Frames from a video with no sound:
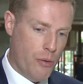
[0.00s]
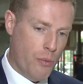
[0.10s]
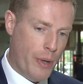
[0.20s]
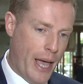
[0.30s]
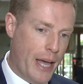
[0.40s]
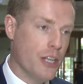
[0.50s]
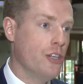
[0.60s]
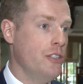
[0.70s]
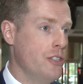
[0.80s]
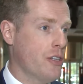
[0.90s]
We had a
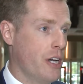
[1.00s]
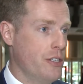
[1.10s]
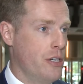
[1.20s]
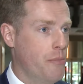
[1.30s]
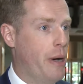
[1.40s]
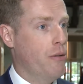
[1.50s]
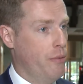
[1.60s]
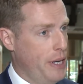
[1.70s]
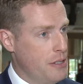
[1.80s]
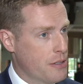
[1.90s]
good discussion about
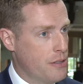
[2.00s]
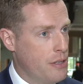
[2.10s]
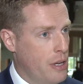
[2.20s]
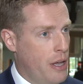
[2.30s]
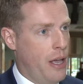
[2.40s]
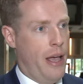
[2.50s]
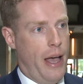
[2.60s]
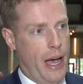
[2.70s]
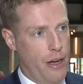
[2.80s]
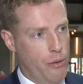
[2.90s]
risks,
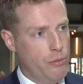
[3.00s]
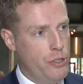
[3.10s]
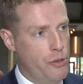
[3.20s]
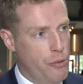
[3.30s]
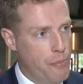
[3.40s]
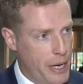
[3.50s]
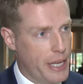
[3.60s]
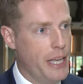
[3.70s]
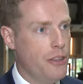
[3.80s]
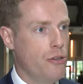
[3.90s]
how to
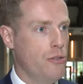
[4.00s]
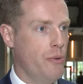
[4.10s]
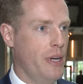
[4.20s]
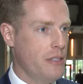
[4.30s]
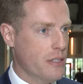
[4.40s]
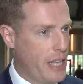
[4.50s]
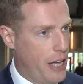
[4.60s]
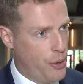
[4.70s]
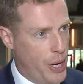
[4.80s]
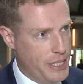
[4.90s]
mitigate those risks,
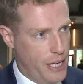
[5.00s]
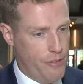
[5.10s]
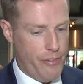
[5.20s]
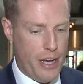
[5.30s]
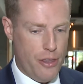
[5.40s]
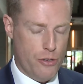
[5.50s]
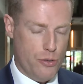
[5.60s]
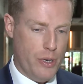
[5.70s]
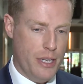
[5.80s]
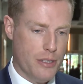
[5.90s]
how to identify
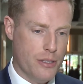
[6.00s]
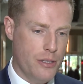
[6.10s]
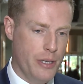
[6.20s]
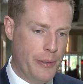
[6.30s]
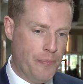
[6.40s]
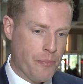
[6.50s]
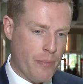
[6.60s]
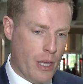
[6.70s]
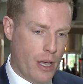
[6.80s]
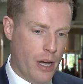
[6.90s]
those risks.
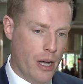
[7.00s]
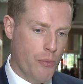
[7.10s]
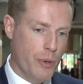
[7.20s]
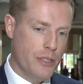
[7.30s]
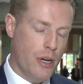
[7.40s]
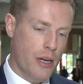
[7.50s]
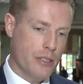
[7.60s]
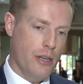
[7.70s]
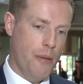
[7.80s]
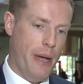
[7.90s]
We
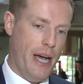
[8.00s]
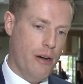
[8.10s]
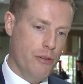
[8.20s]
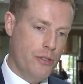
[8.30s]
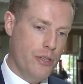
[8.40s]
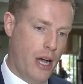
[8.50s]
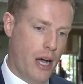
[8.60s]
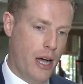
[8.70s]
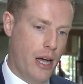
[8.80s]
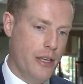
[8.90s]
talked about
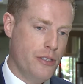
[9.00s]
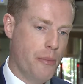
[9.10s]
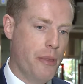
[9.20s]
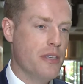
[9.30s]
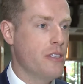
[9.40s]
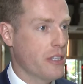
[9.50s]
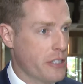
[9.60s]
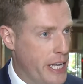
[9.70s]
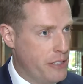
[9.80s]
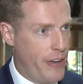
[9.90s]
some of the
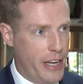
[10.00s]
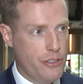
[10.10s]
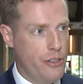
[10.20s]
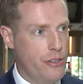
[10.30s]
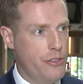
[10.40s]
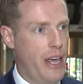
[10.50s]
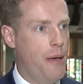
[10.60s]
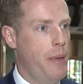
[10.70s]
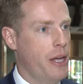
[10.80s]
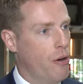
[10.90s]
success factors
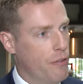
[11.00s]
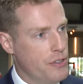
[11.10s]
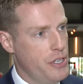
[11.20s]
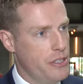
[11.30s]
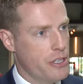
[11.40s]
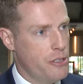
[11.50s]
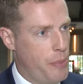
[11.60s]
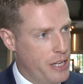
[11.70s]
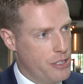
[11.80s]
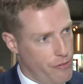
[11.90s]
that make overseas
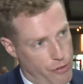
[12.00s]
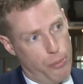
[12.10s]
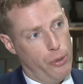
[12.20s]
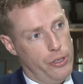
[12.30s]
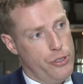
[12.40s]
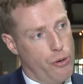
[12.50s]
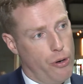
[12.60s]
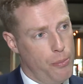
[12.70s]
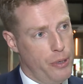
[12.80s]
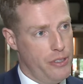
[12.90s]
expansion for Polish
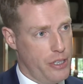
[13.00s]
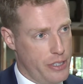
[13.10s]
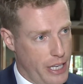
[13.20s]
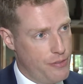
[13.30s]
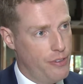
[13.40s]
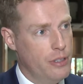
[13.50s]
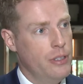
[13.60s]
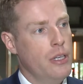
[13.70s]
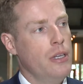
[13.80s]
corporates successful.